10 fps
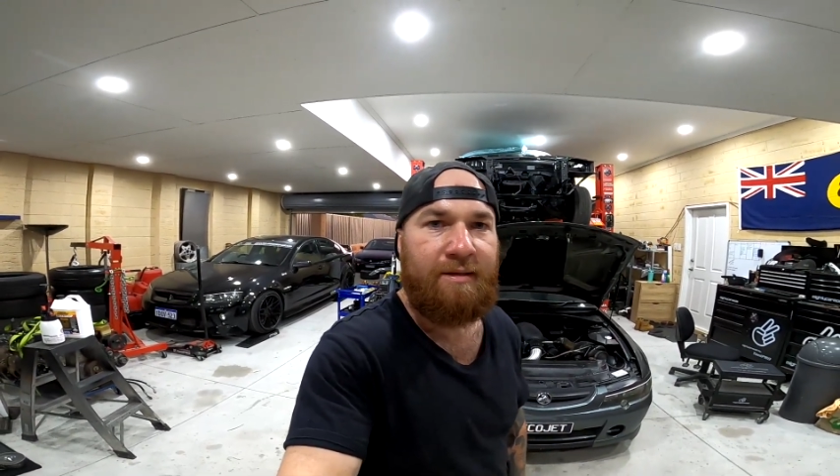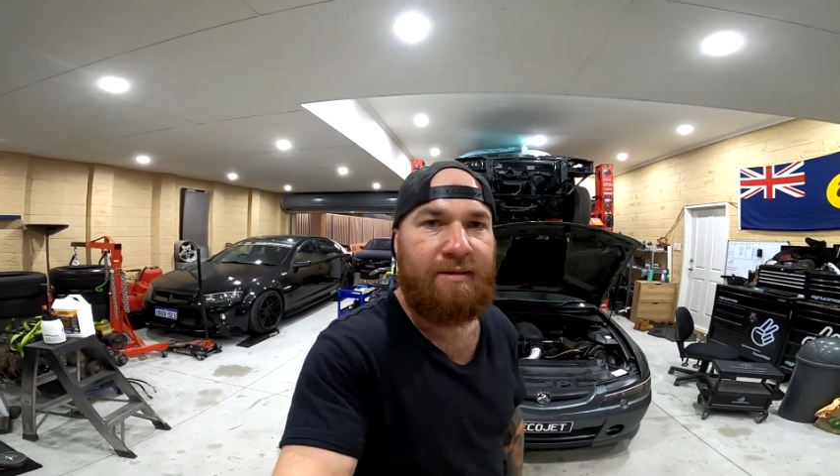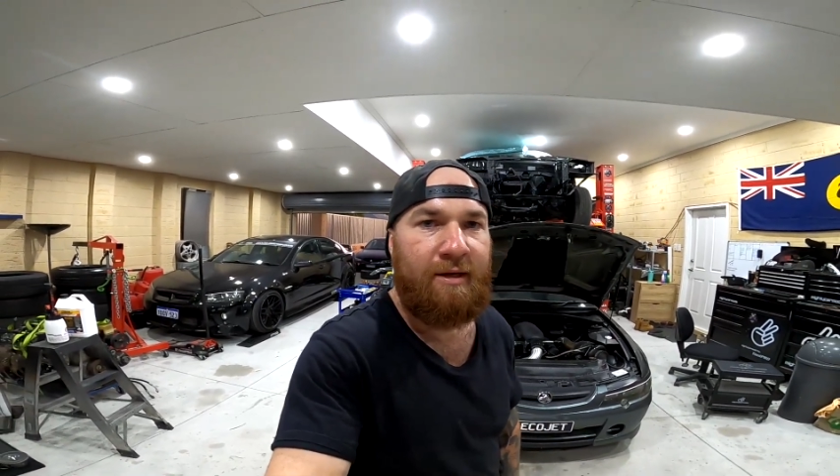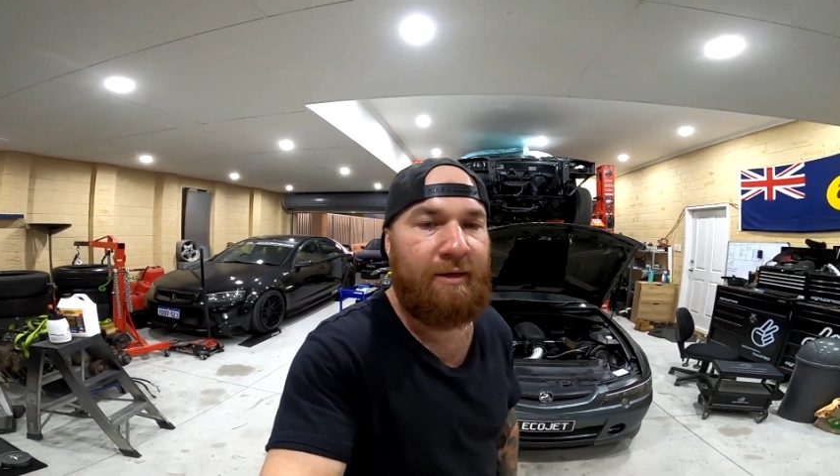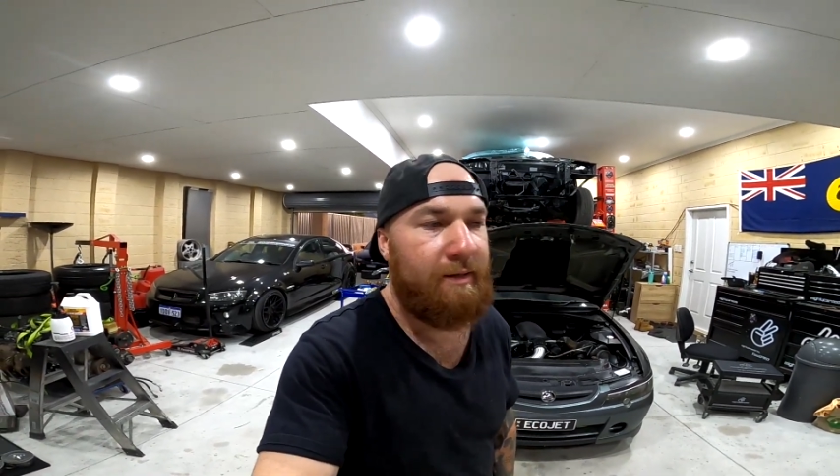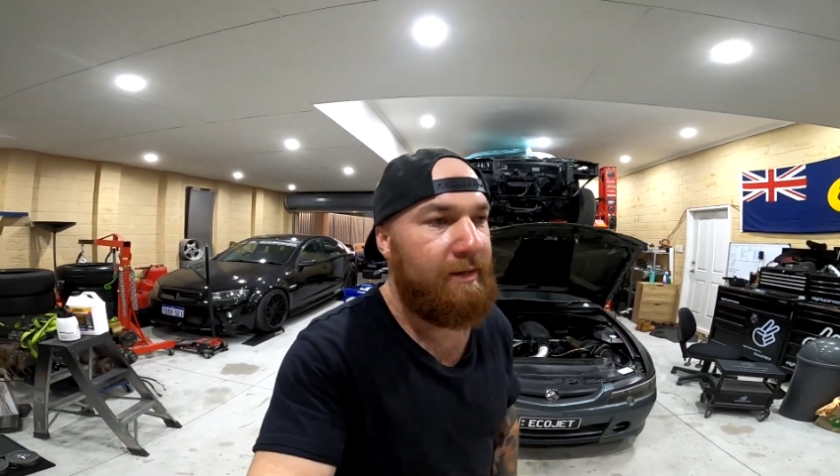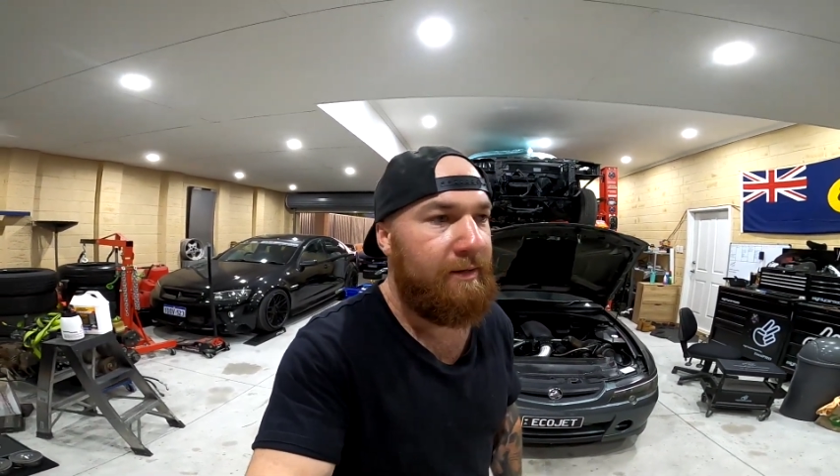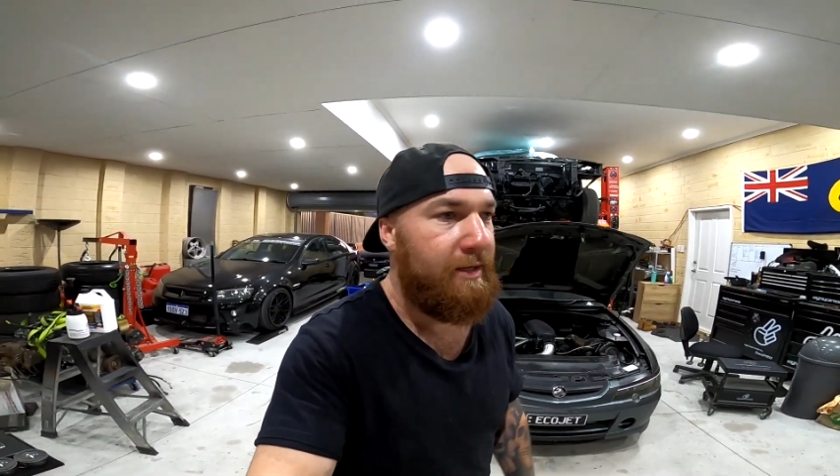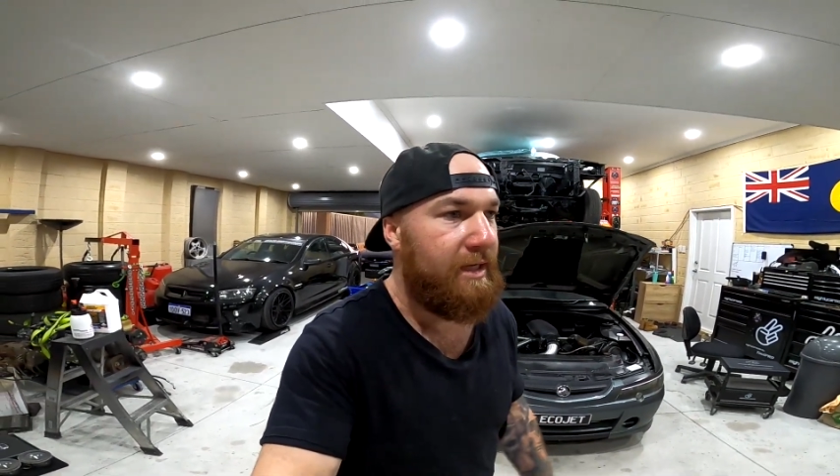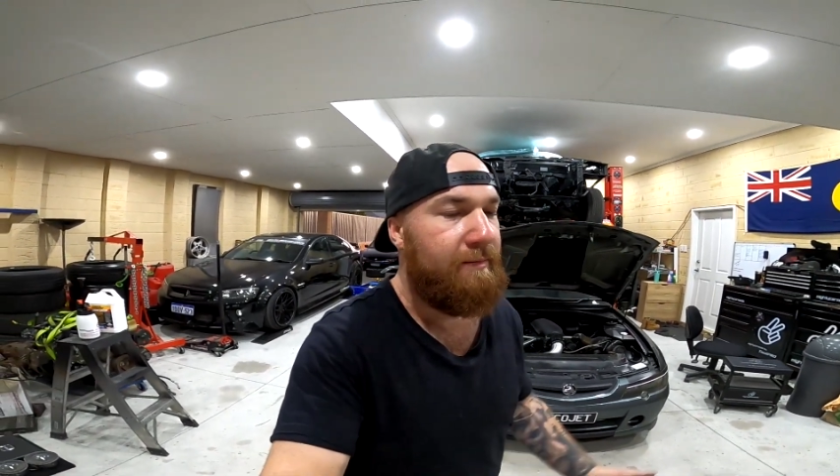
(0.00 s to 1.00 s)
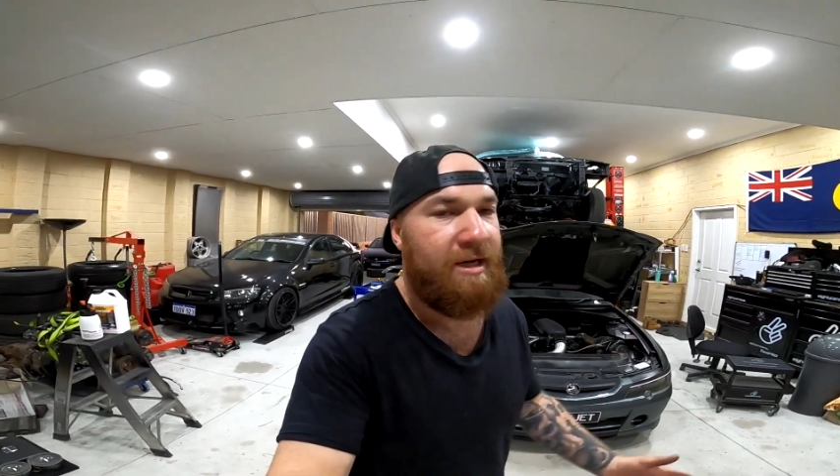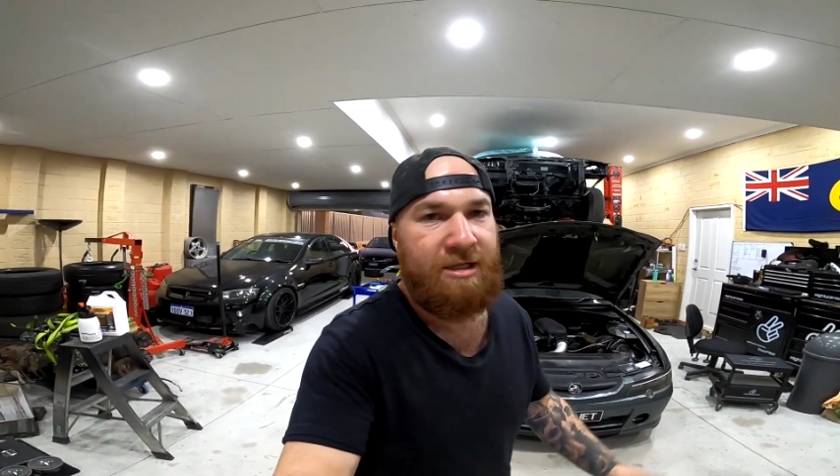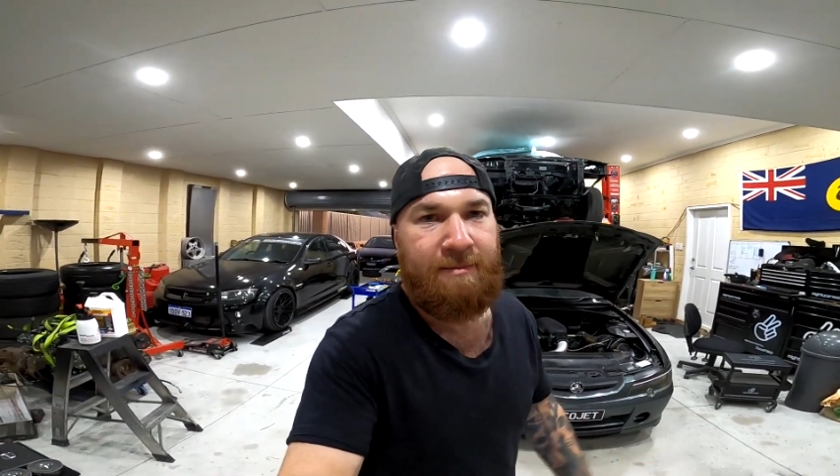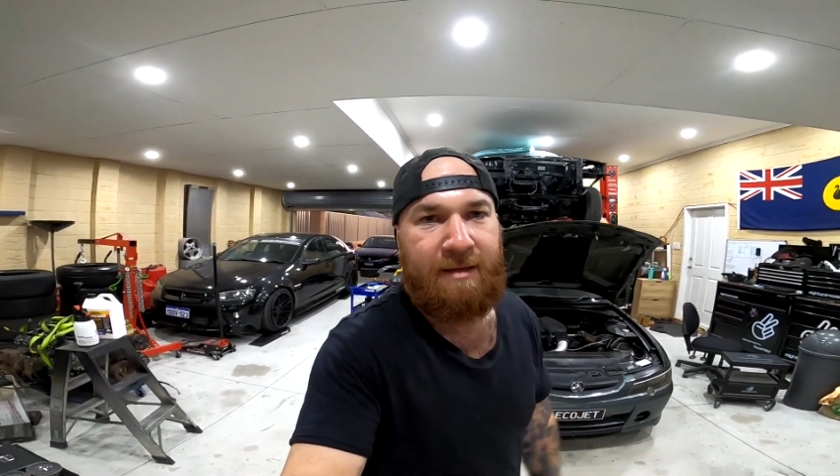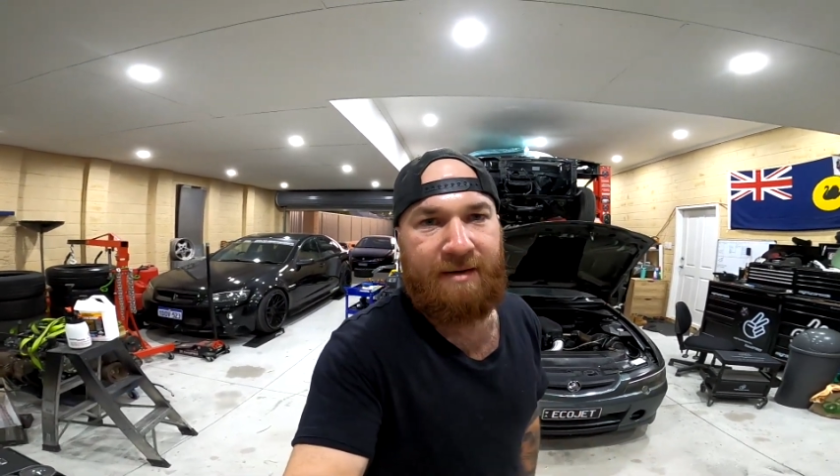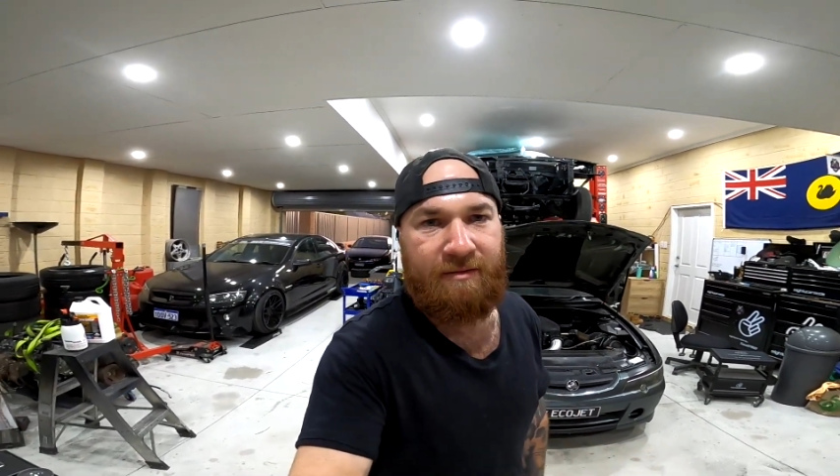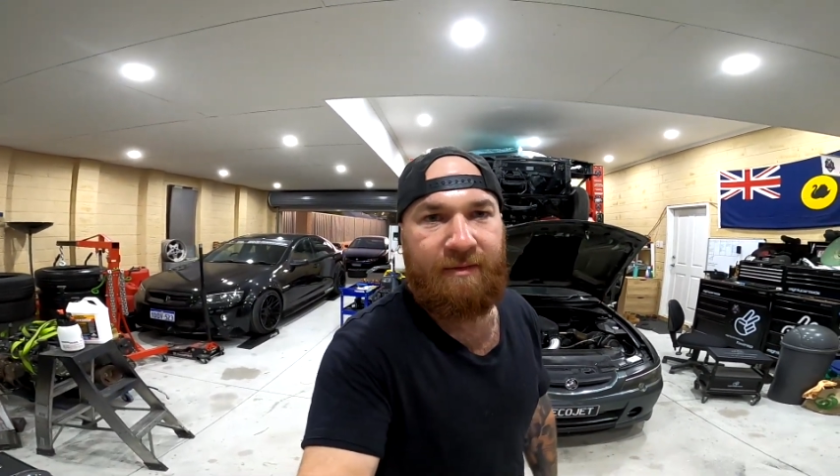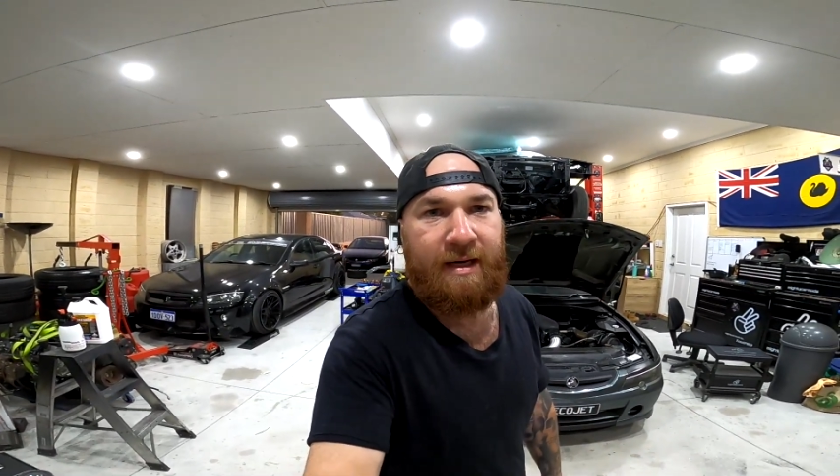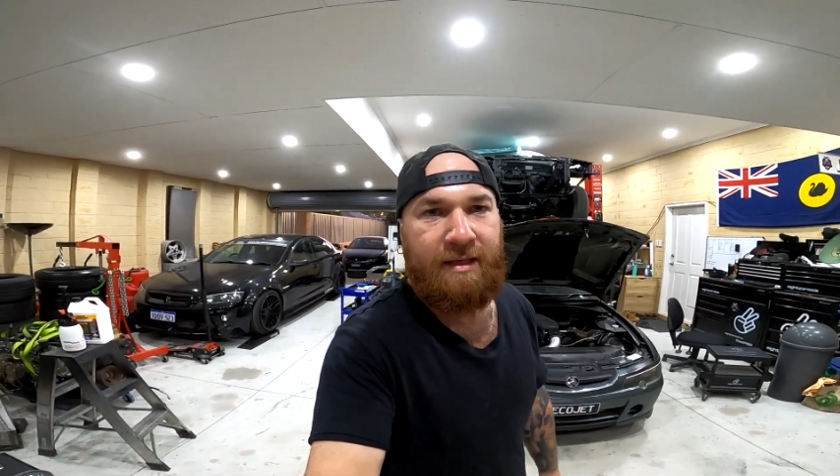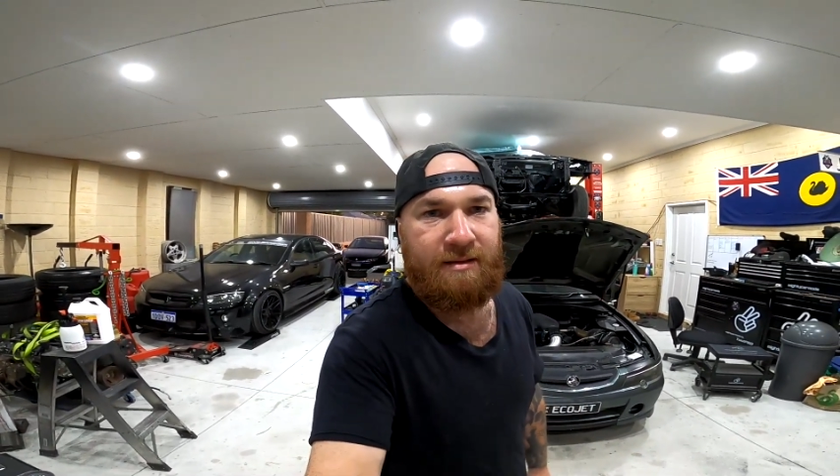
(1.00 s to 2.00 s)
so you can imagine how painful
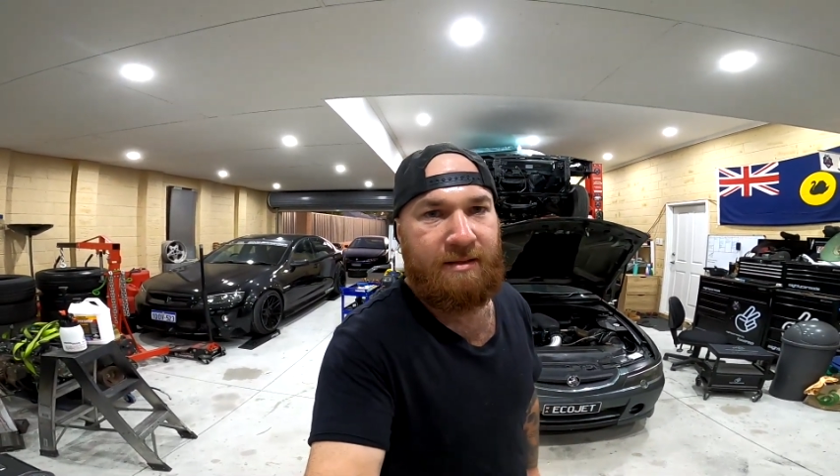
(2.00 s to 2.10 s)
that is,